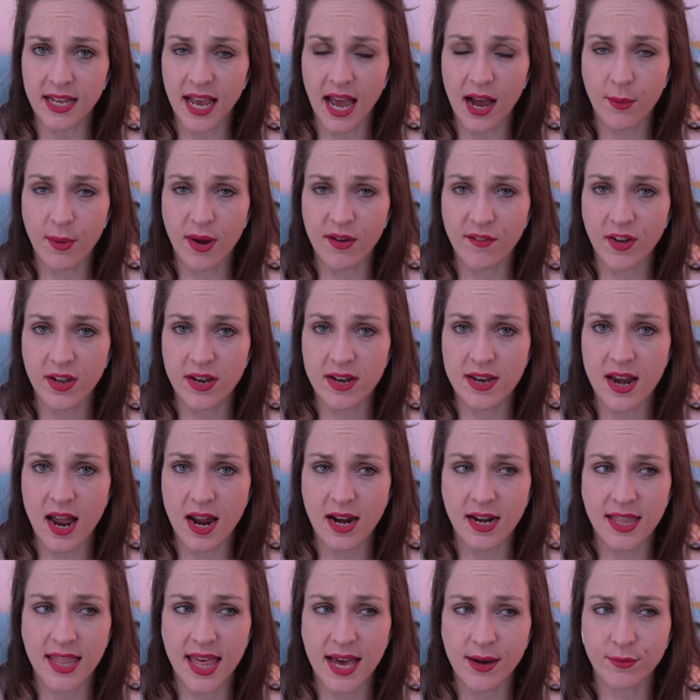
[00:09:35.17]
However,
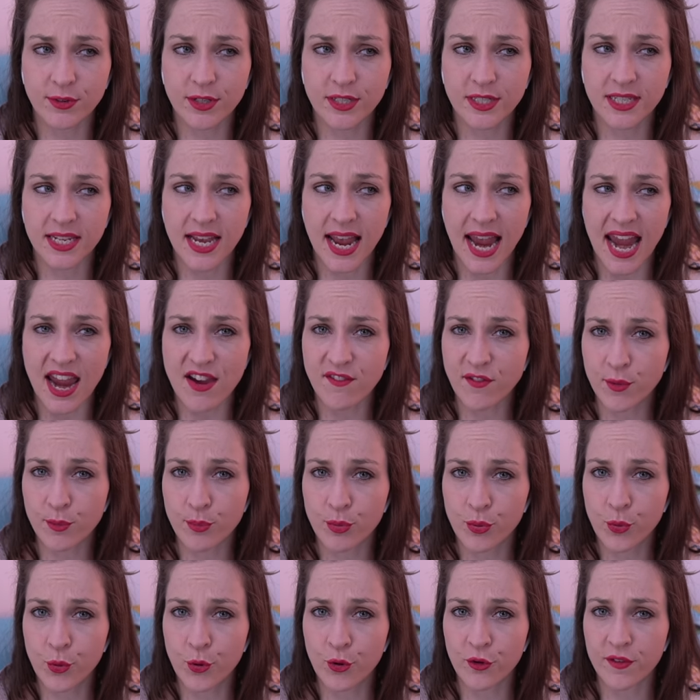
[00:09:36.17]
none of that was ever
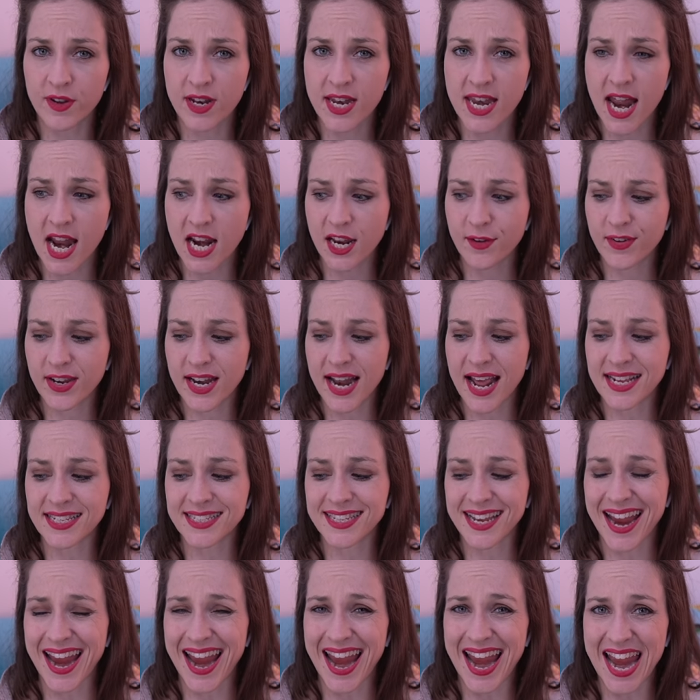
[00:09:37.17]
proven. None of it
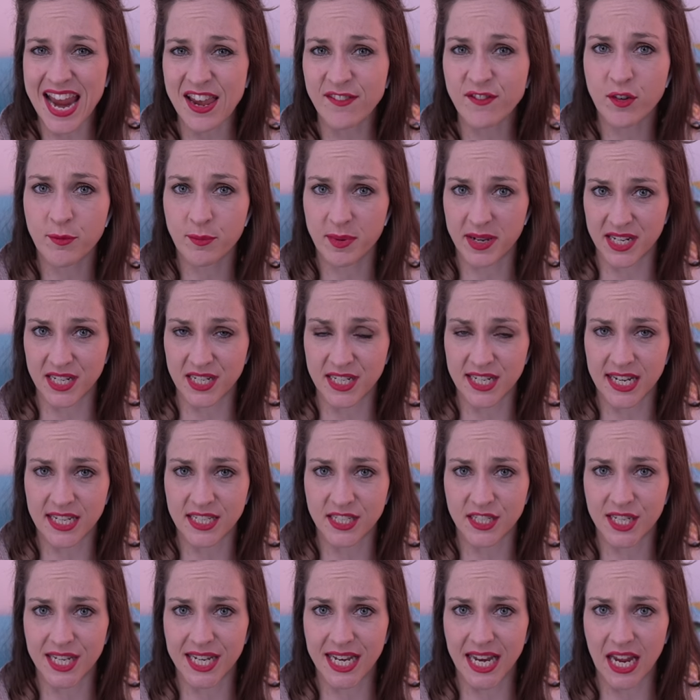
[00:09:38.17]
has ever been
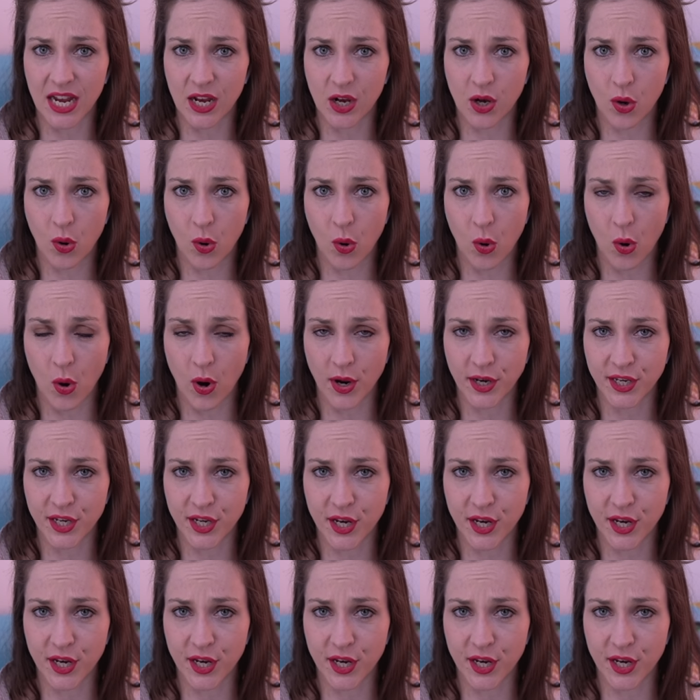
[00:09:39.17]
tested in court.